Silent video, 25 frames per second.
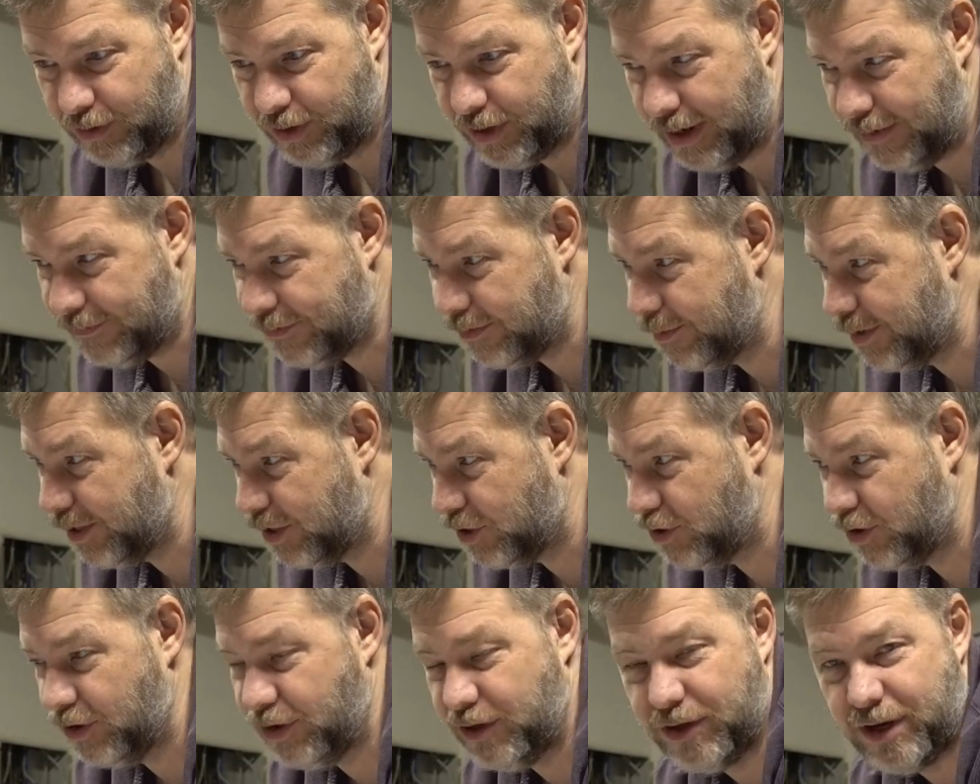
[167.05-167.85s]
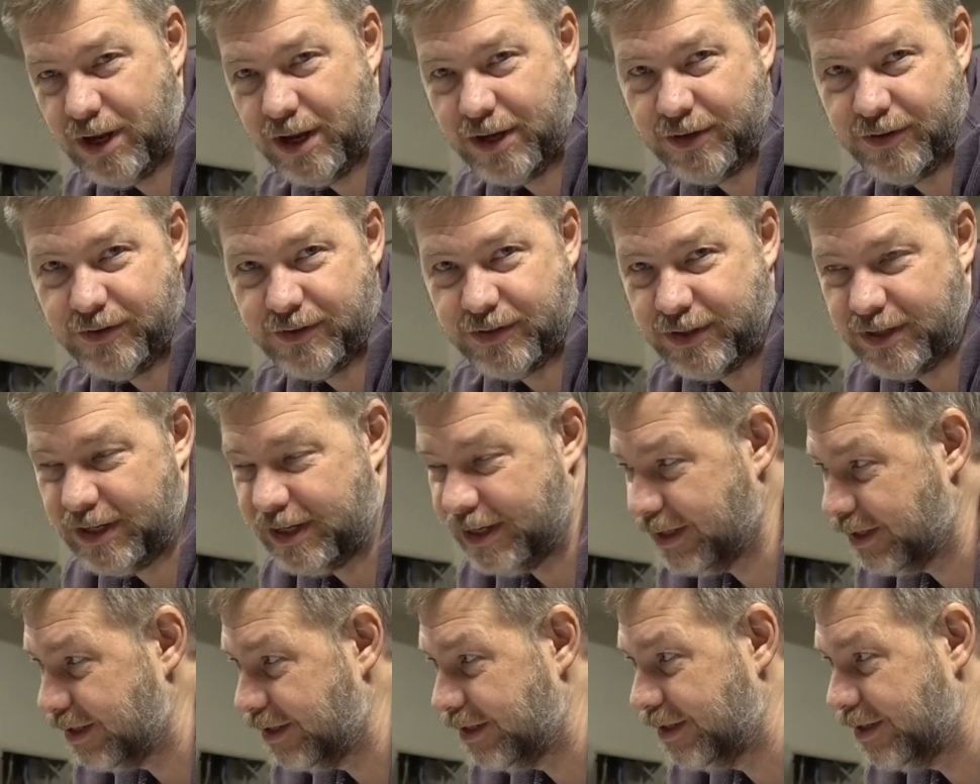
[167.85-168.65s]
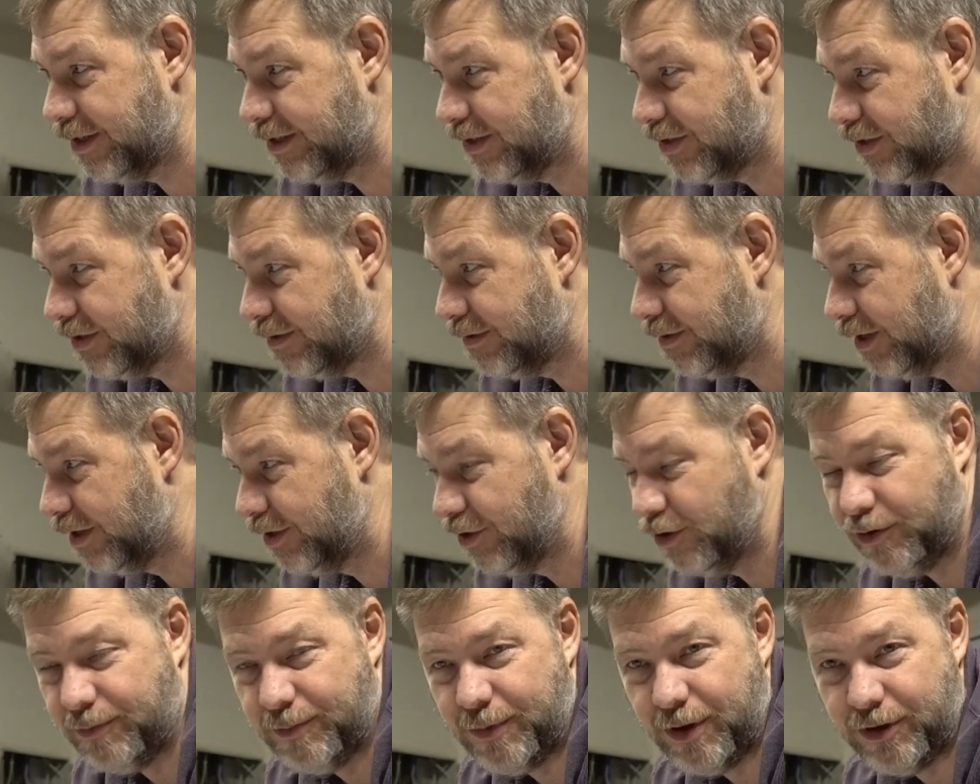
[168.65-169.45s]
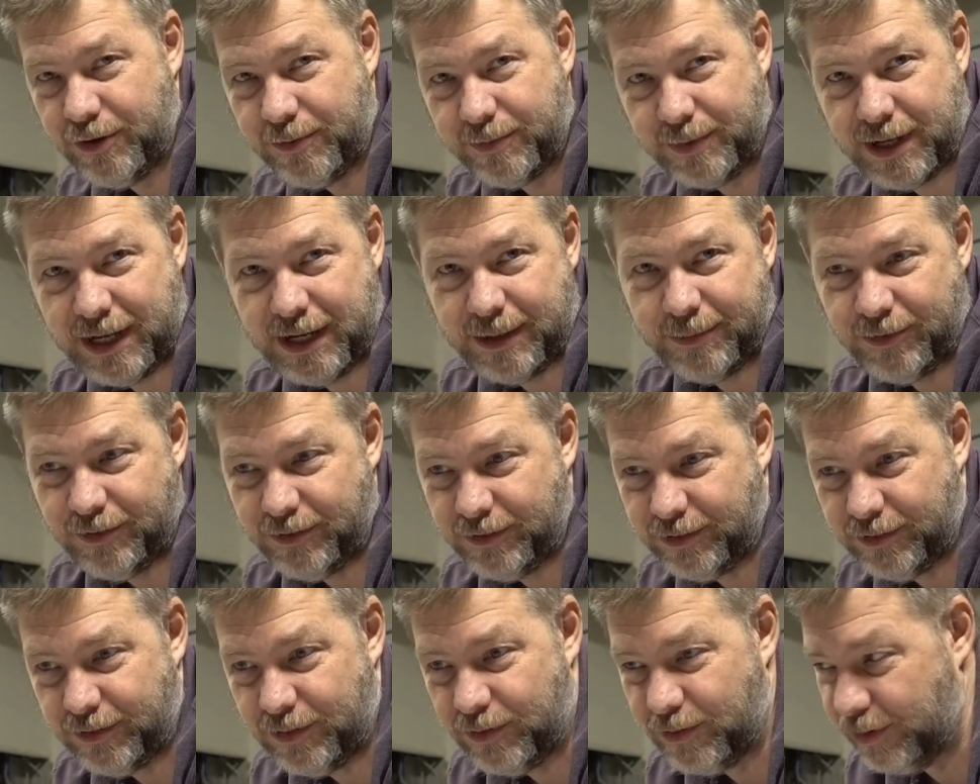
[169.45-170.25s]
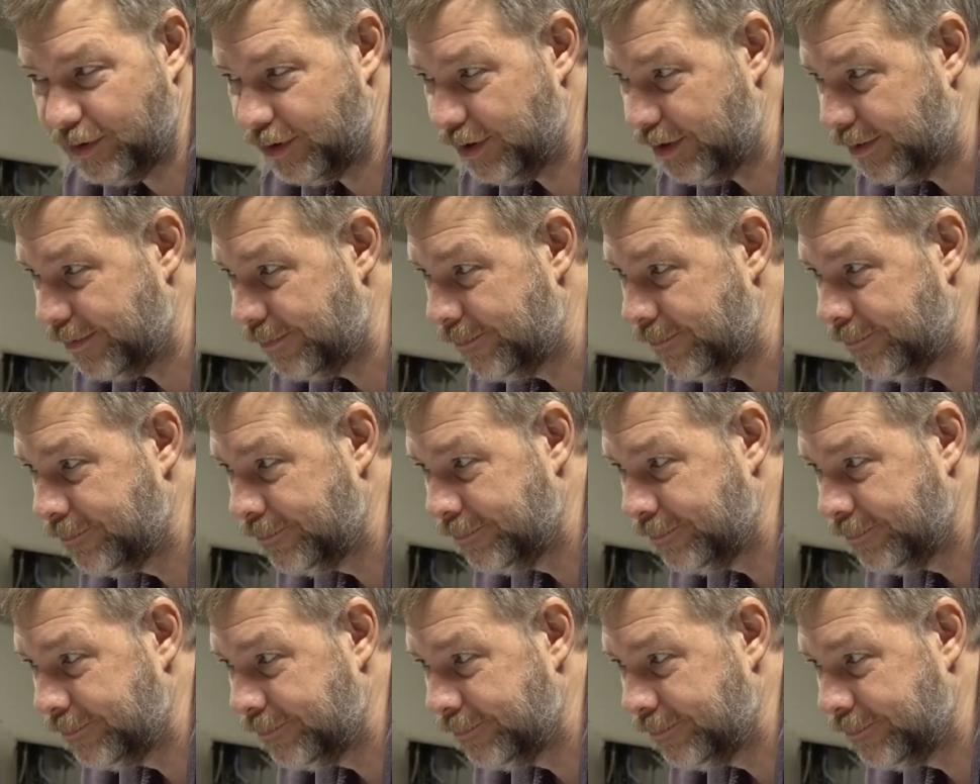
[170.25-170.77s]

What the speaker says: You have to make sure you're not using like a null modem cable or a